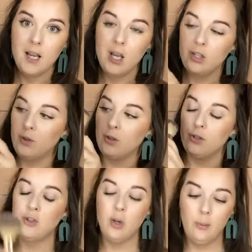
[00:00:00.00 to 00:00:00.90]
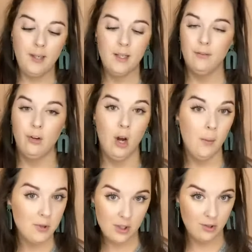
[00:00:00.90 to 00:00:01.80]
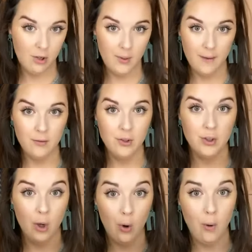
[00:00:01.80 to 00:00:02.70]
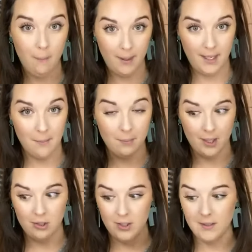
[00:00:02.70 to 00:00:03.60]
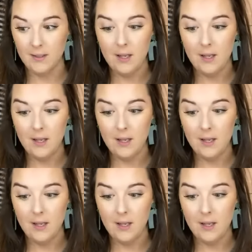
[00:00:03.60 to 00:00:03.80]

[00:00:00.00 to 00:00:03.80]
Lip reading: So there's so many different options, y'all. We have so many blushes.